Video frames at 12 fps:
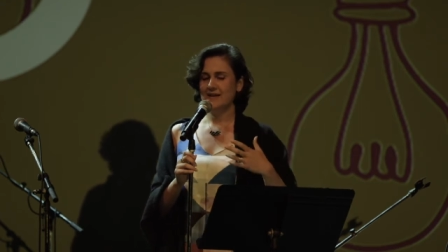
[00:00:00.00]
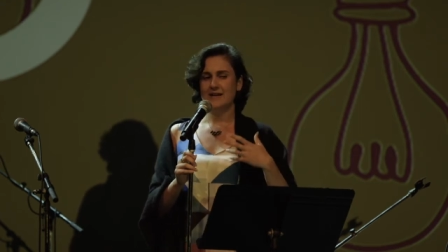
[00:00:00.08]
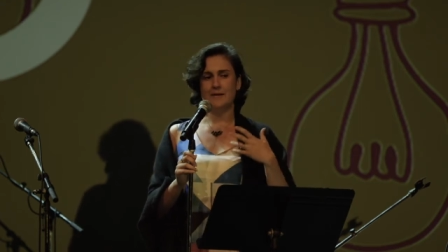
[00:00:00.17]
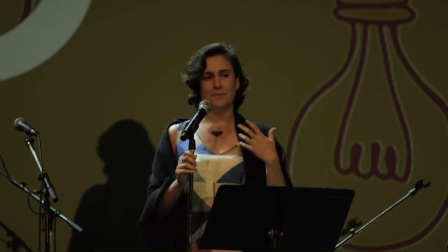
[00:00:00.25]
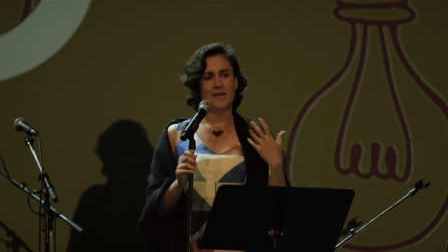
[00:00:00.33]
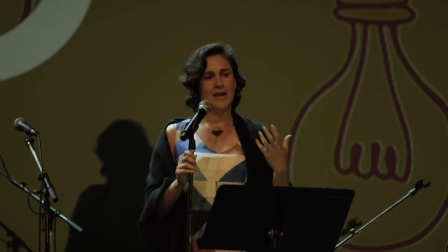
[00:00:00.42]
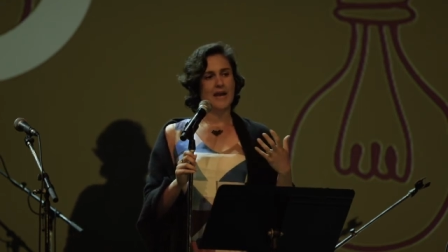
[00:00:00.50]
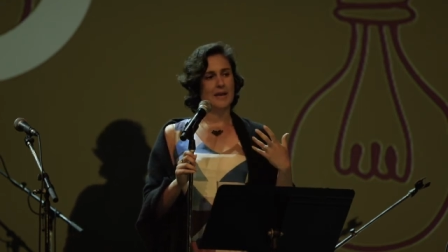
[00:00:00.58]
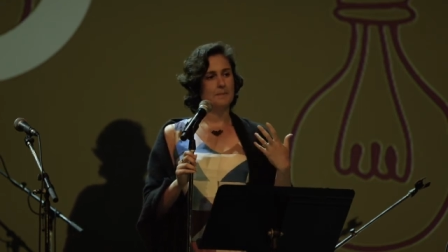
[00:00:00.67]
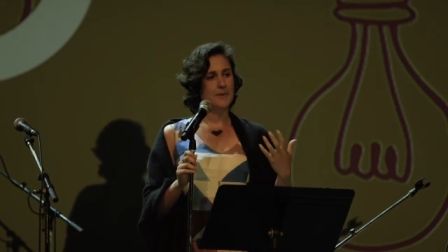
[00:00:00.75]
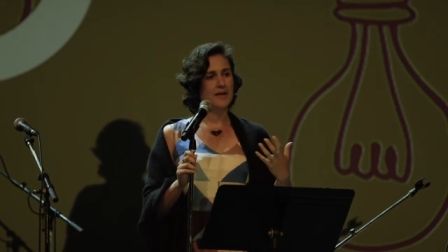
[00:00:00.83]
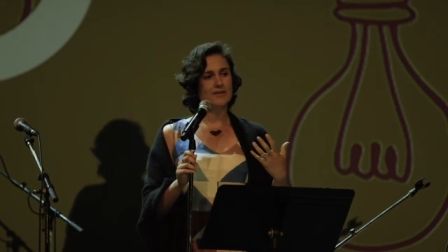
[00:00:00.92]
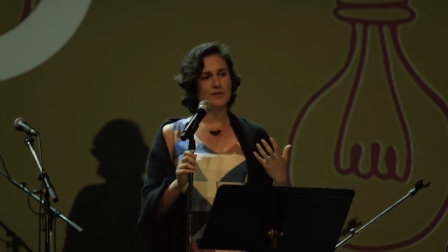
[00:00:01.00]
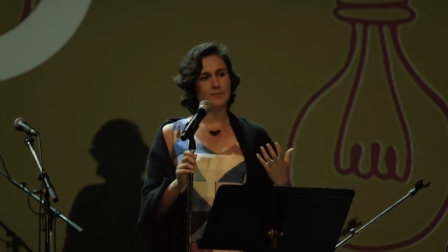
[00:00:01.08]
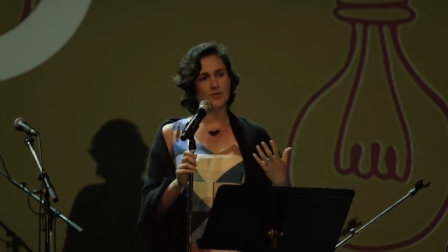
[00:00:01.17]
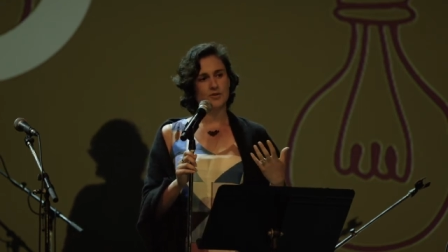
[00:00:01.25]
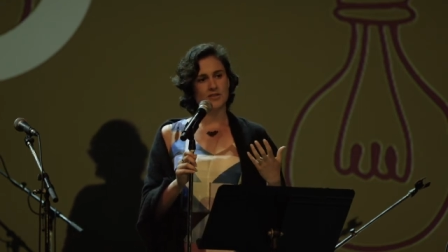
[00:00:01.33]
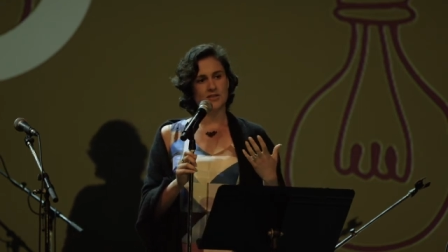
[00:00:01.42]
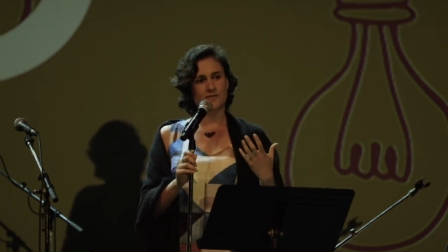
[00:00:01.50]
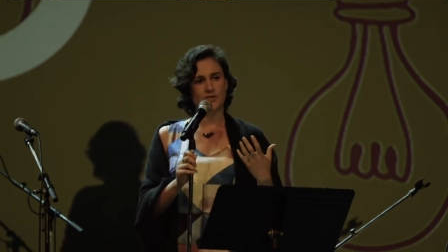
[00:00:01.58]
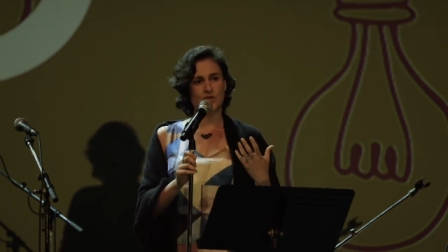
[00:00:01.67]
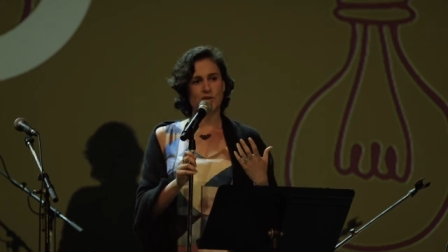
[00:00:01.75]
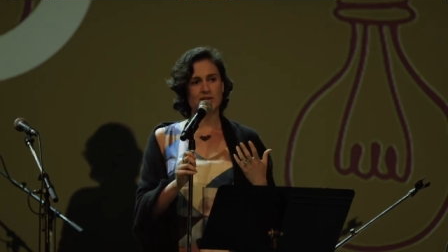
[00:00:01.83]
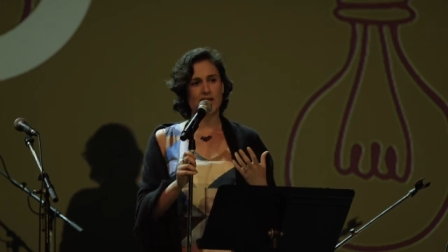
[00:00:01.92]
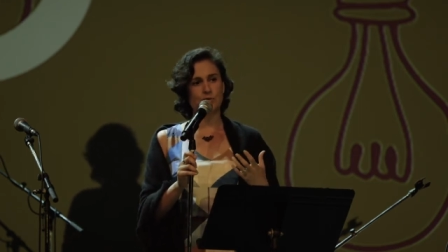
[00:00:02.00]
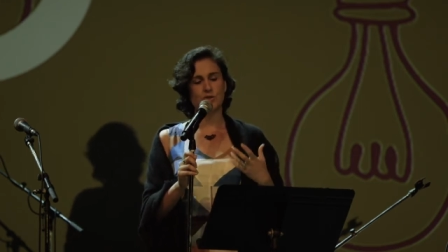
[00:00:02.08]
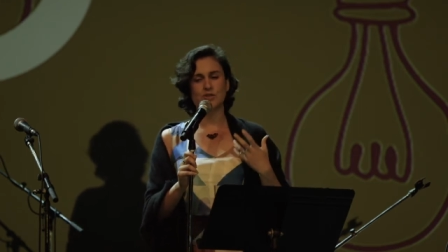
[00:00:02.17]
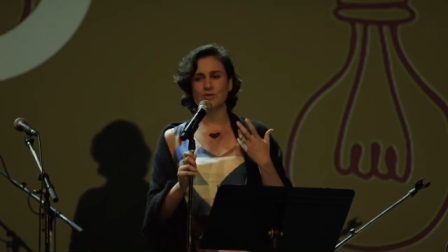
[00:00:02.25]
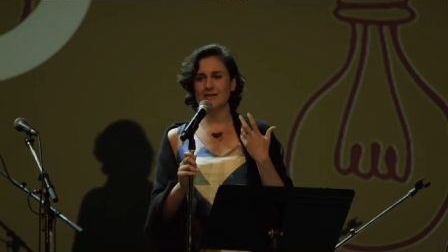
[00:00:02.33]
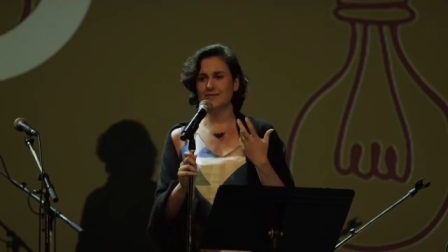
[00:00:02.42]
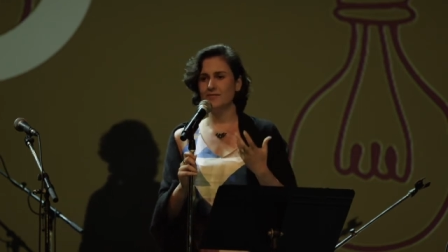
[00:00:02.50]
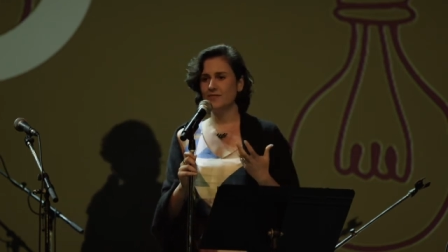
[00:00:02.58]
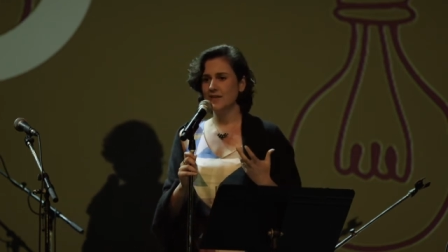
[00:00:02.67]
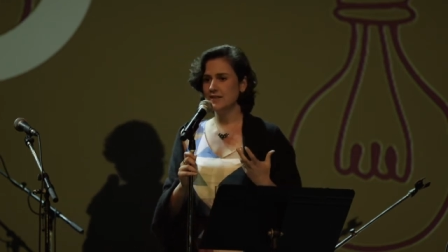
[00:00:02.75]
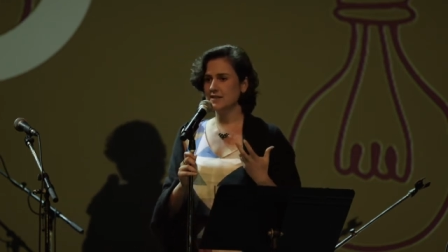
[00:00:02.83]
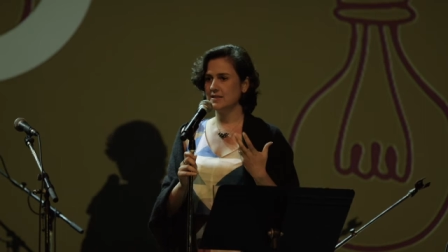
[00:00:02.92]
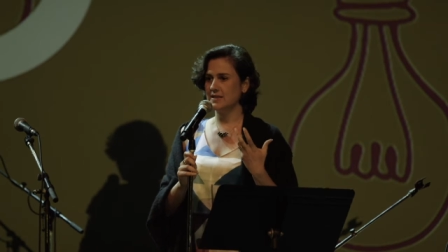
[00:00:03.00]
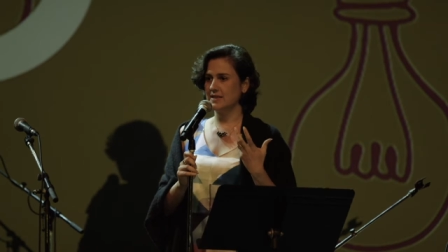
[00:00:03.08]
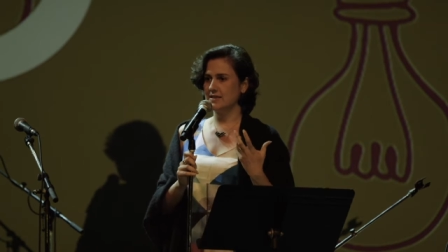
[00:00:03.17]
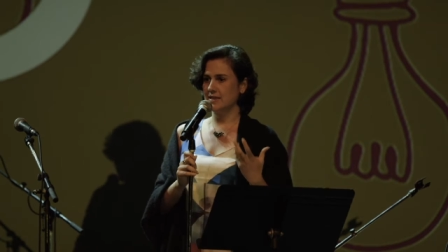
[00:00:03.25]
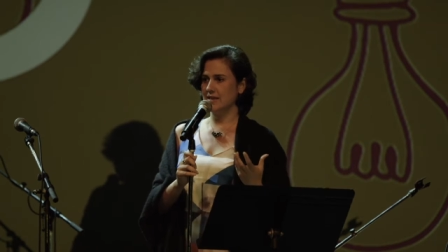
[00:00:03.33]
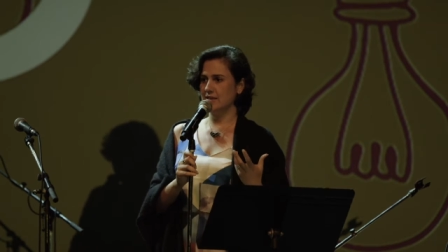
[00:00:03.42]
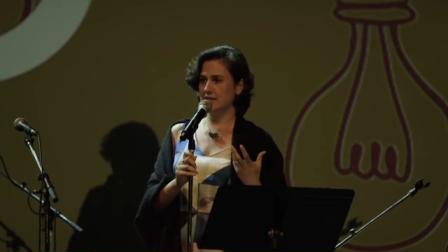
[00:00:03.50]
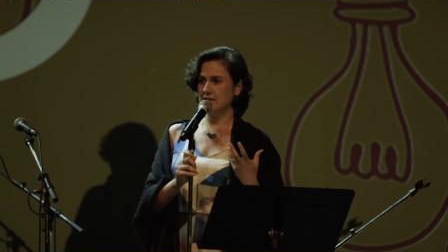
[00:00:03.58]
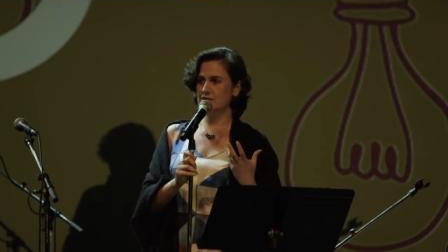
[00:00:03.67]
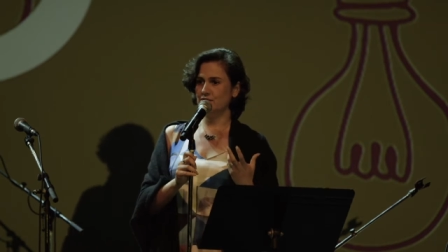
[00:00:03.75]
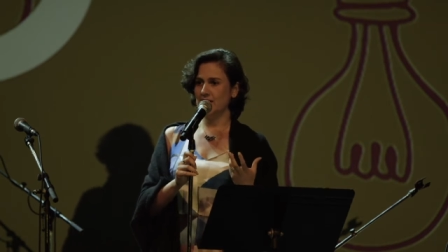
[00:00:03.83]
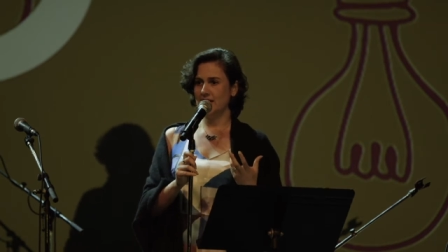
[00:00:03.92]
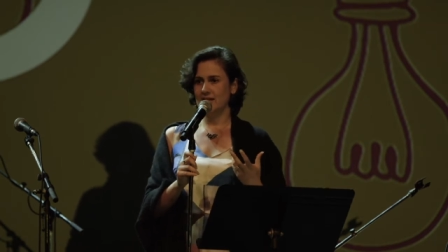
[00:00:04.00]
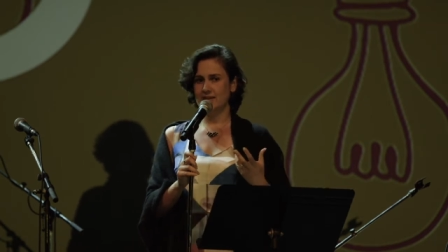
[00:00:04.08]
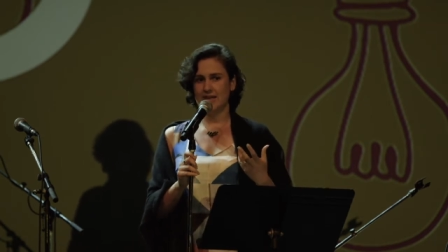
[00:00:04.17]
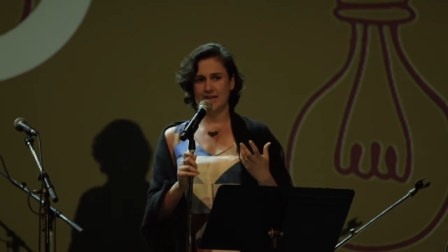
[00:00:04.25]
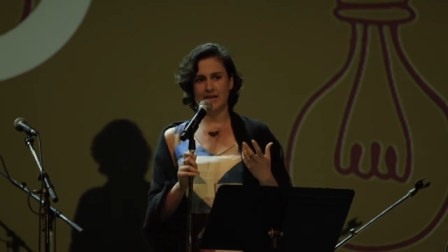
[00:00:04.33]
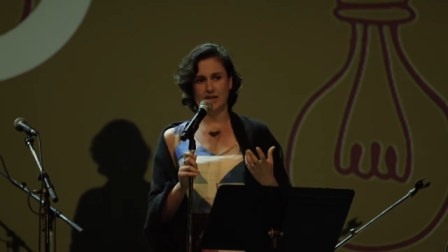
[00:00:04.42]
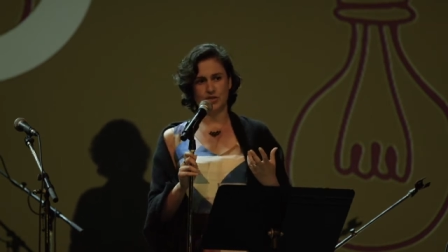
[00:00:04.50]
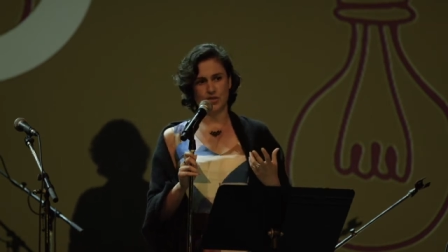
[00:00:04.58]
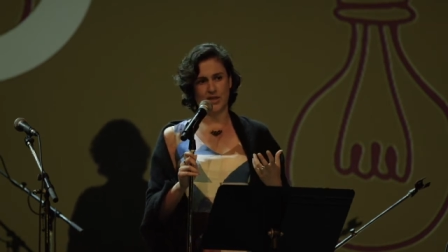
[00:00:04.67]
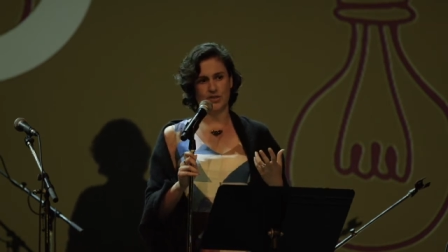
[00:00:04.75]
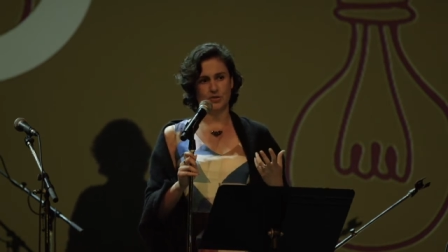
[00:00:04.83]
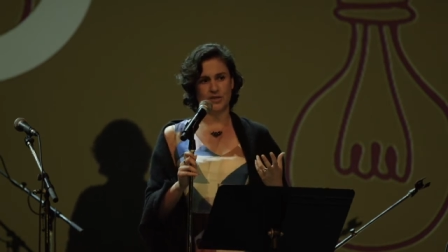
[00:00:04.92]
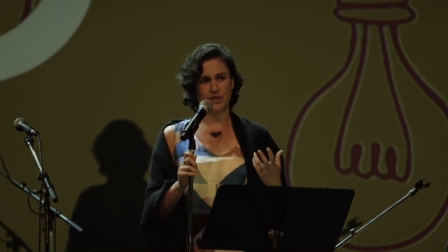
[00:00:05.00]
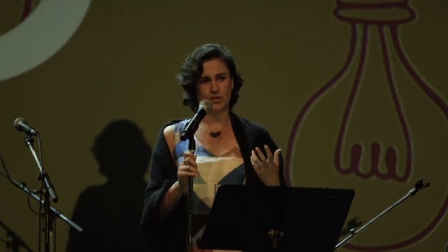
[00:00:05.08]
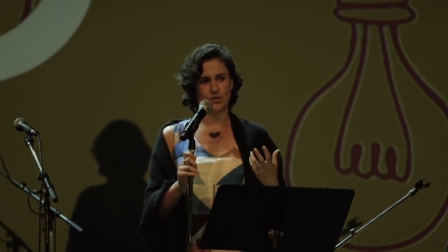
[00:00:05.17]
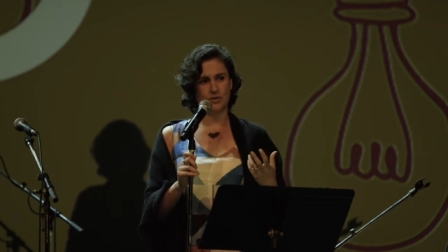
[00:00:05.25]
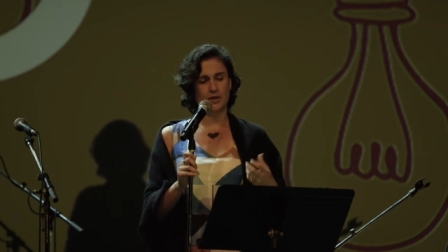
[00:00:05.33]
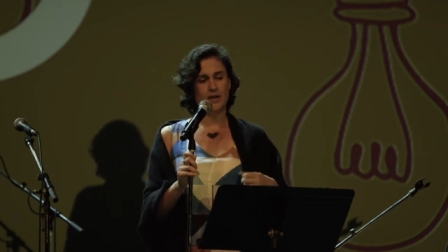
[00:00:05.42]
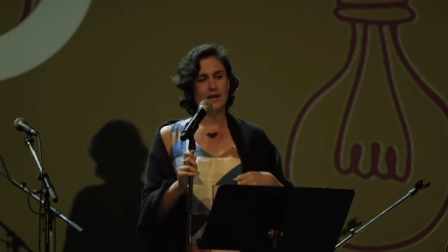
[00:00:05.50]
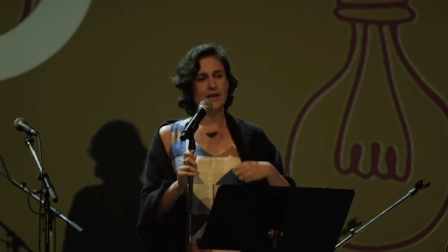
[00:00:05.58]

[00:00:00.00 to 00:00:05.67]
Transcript: And part of the process of doing that was to convince these Indians via their English education